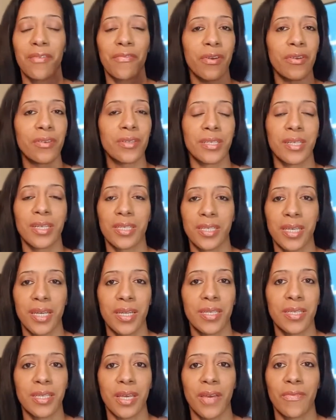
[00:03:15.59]
And in verse
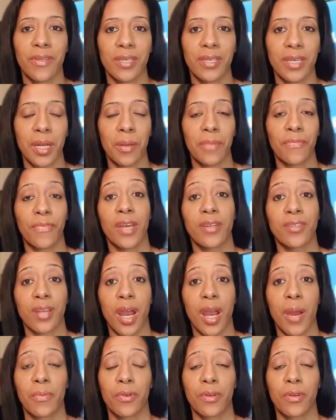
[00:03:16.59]
16 and 17 of
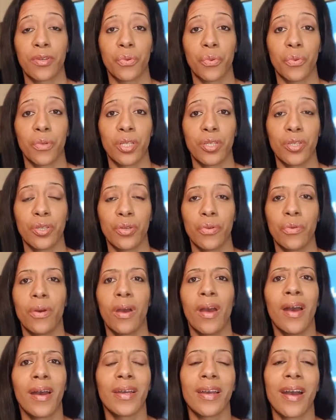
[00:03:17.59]
that chapter in
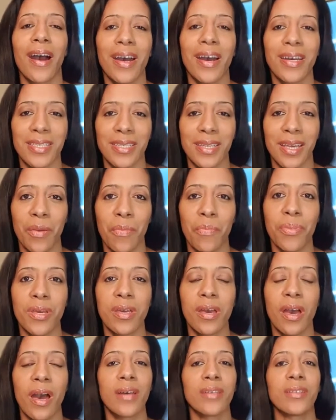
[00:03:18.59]
22, God
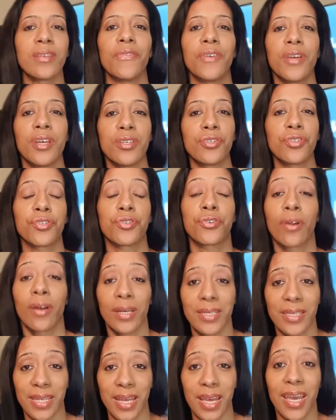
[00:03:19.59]
said because of his
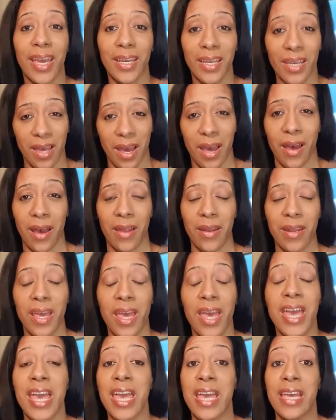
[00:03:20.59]
trust in
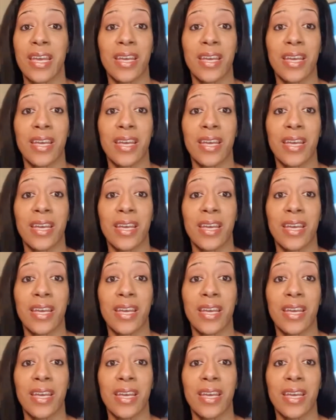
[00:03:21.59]
God,